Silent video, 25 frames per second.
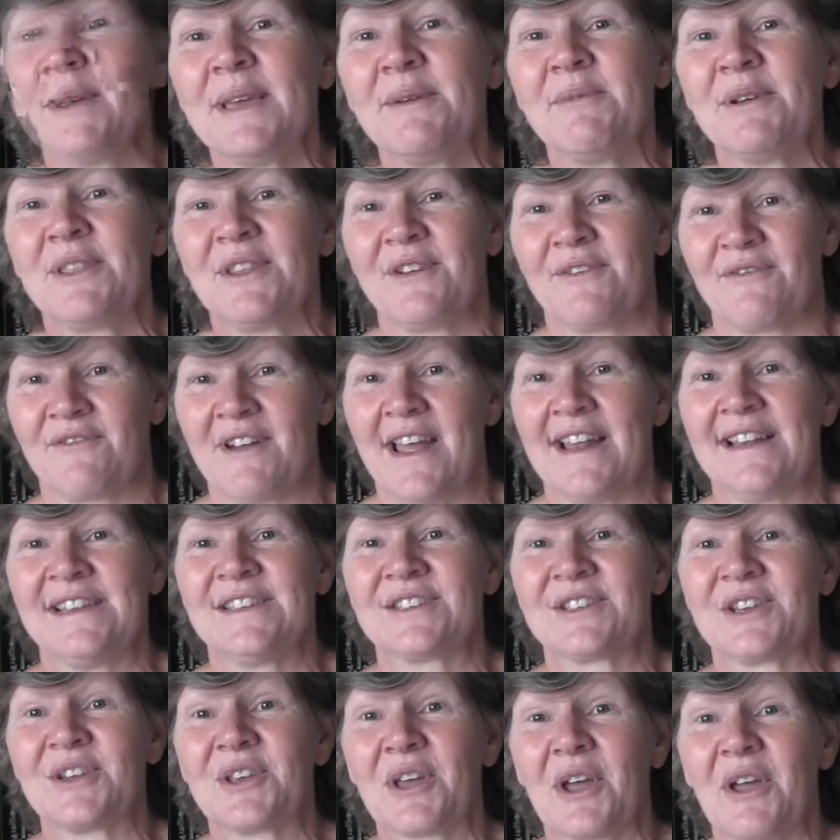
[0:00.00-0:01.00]
be with your
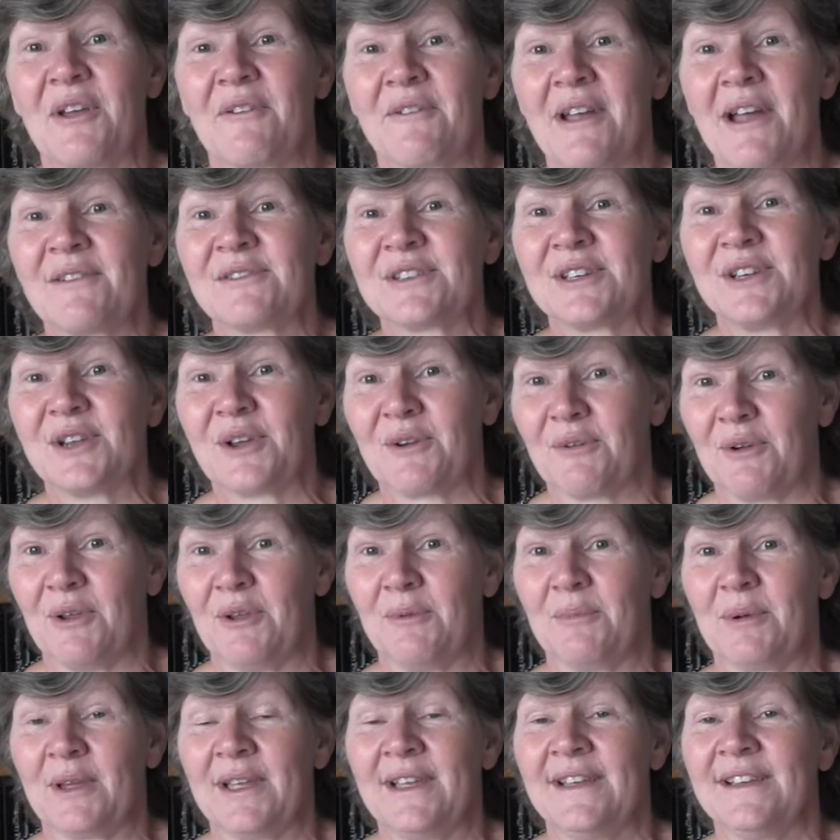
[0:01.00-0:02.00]
friends and going around in a
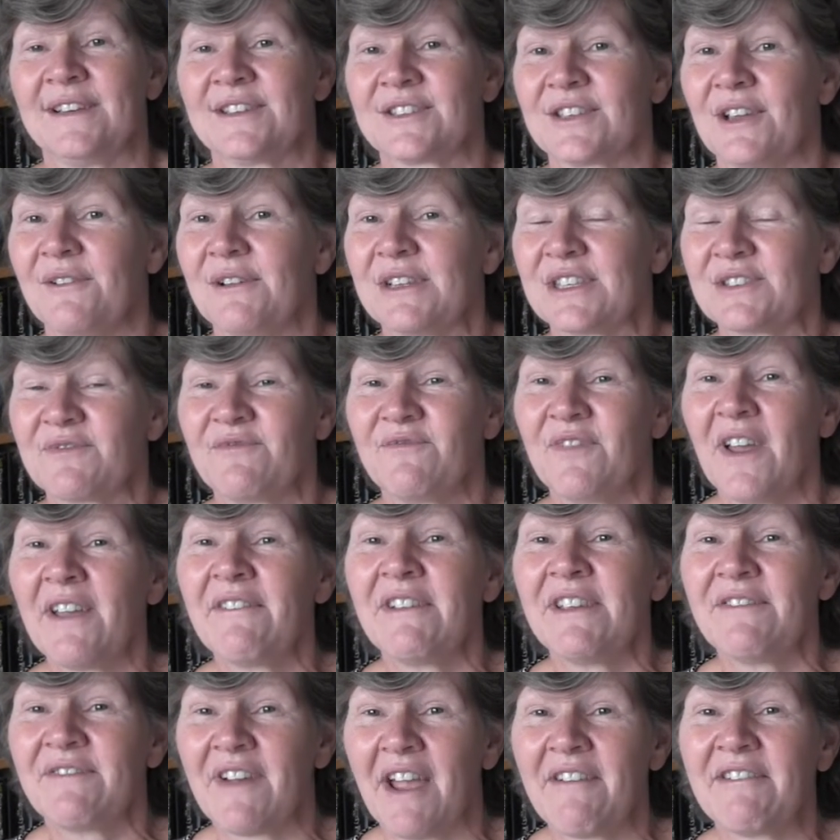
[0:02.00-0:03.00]
group. So it's
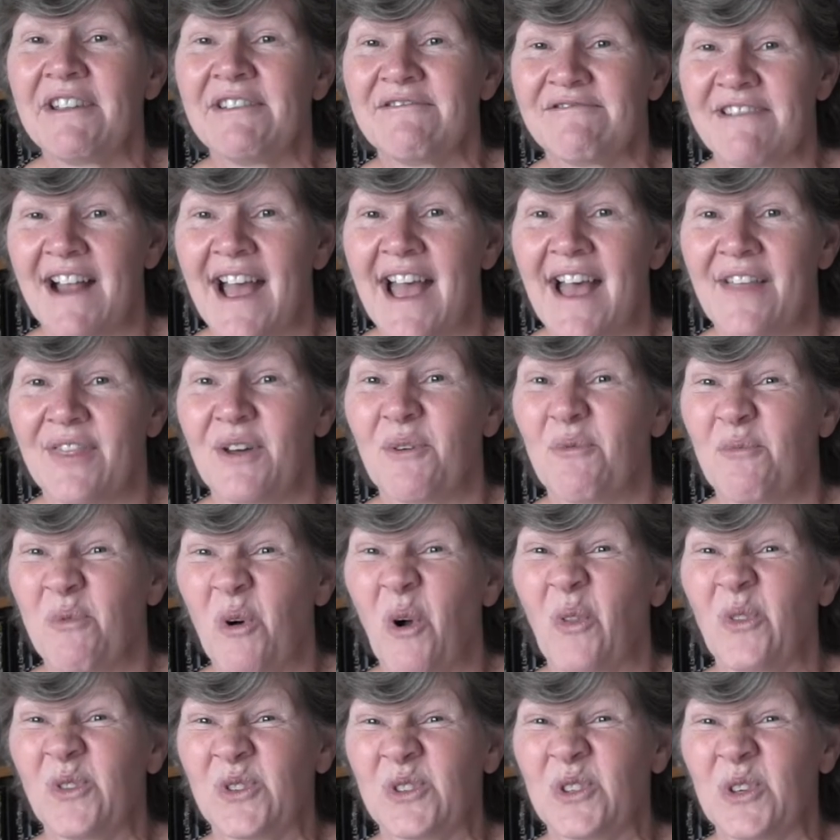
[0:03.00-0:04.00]
very, very rare that
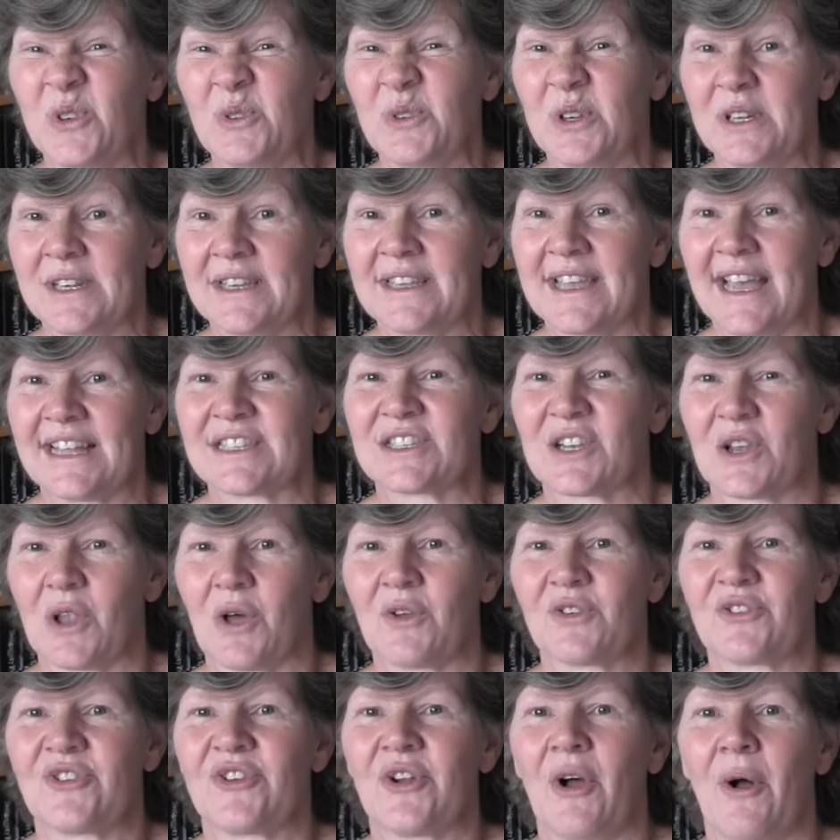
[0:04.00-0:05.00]
one student gets
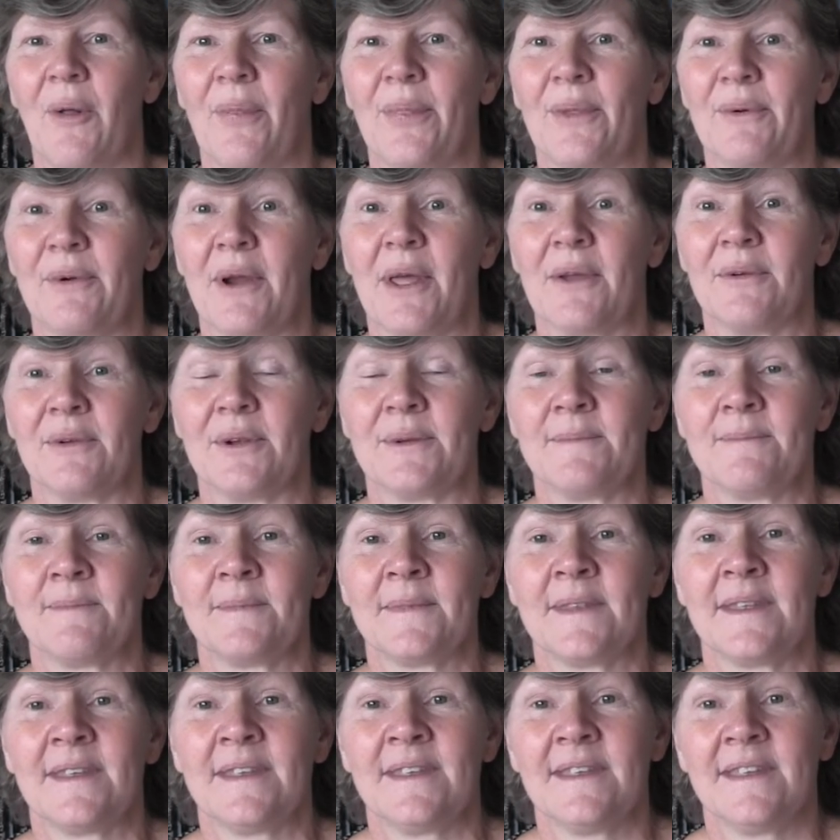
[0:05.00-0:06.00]
lost on their own.
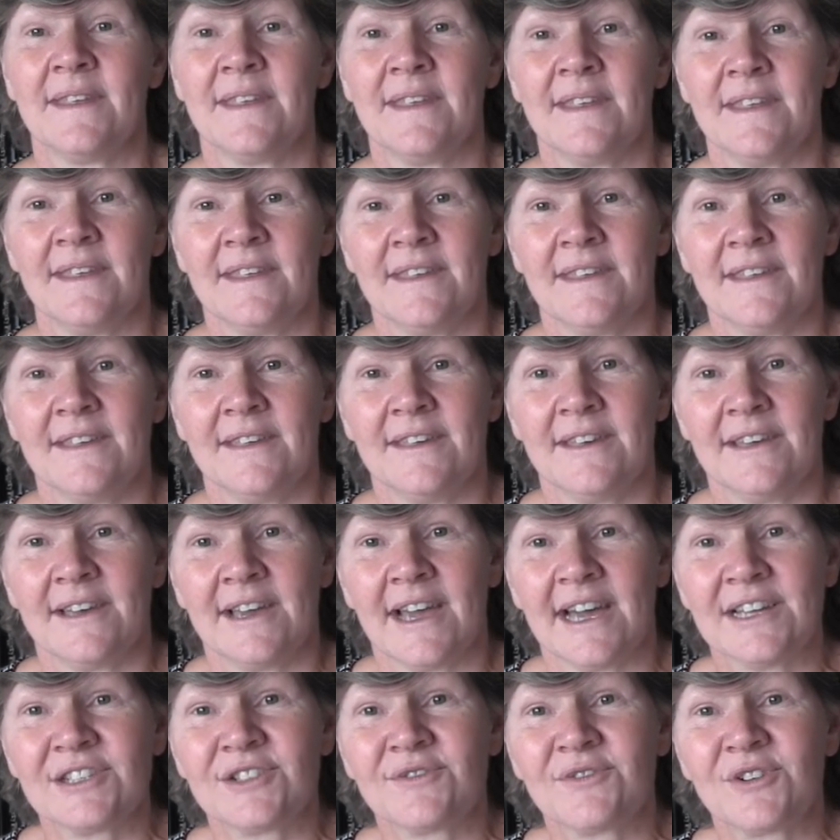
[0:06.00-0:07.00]

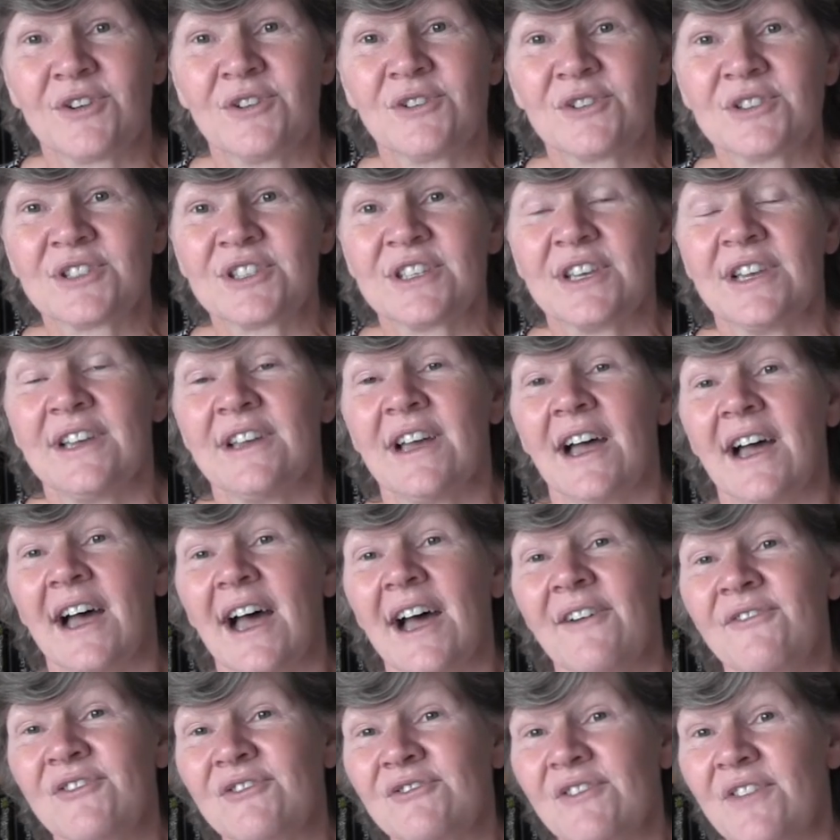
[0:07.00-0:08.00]
And of course,
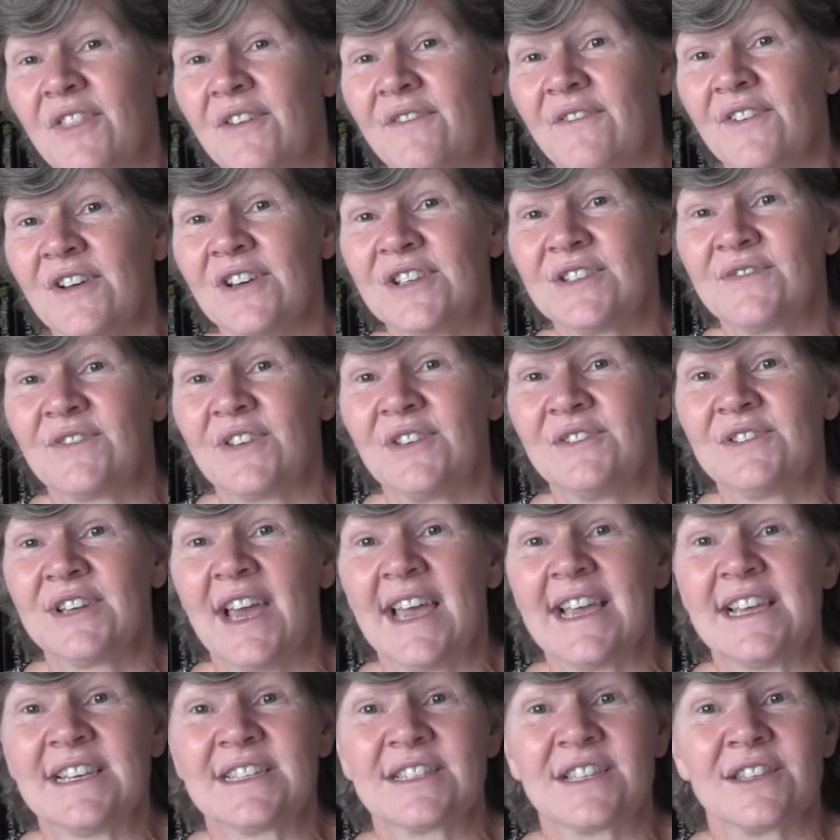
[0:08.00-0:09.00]
after the first few
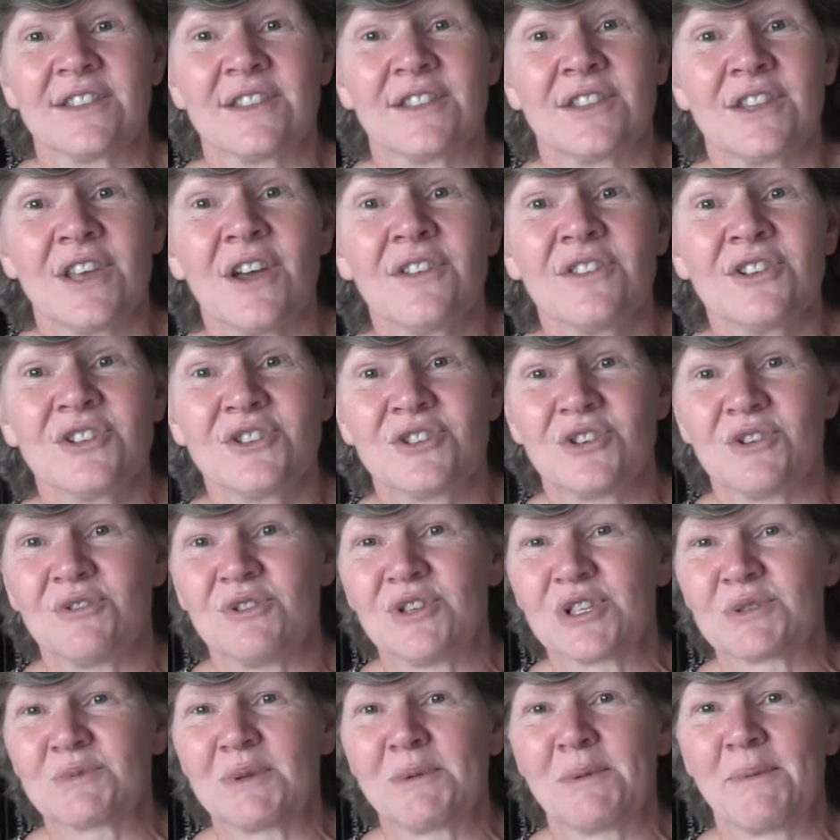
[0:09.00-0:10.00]
days, the other
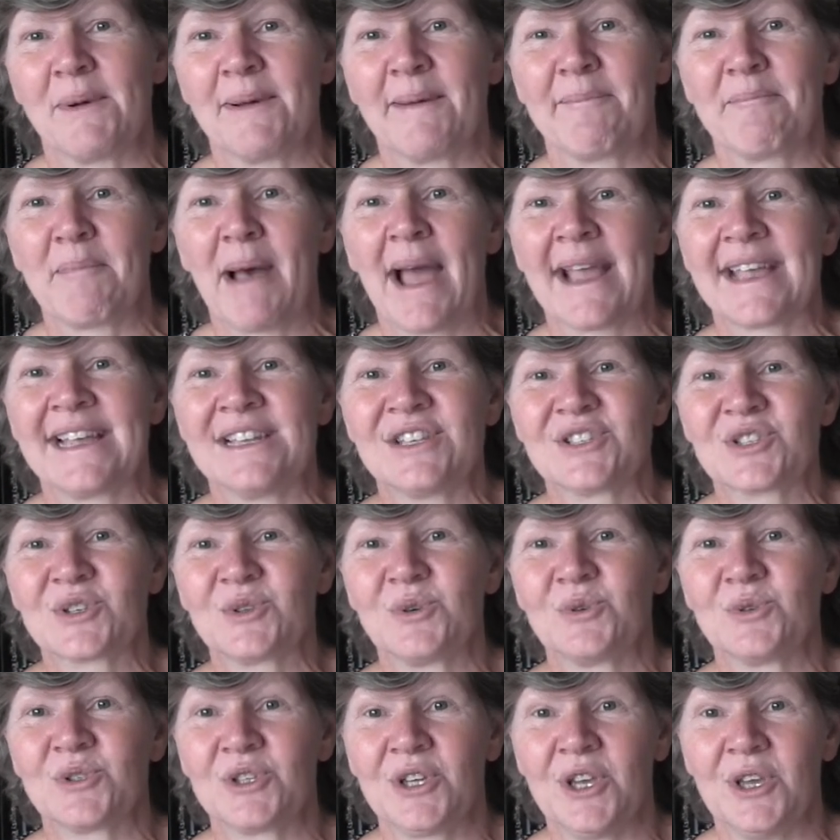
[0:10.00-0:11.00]
students will be back in
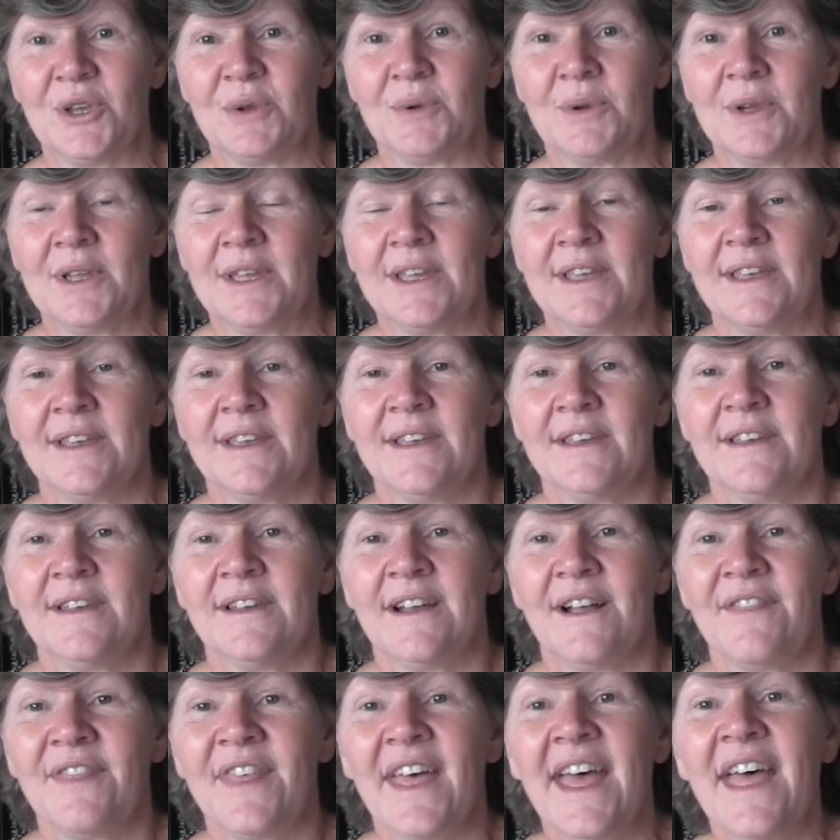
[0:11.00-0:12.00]
school too.
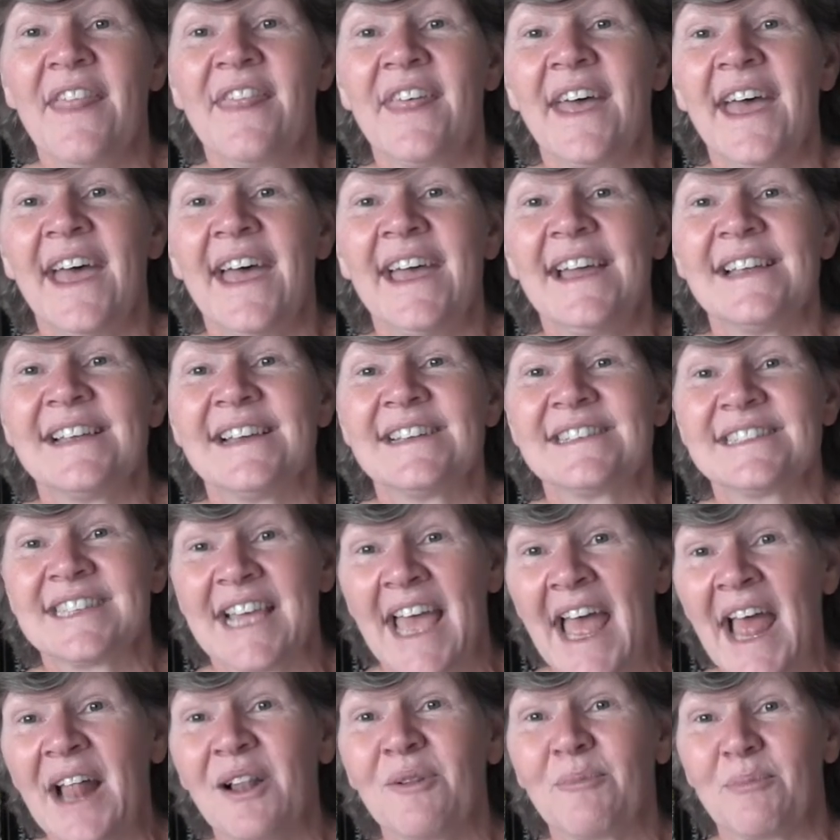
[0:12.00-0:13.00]
And they're there to
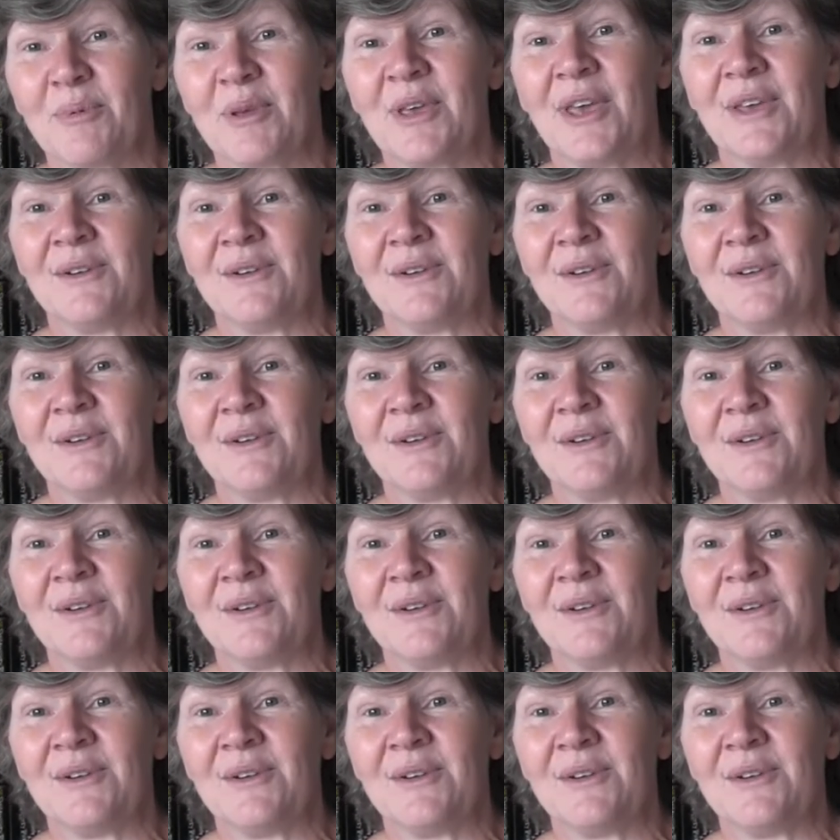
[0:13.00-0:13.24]
help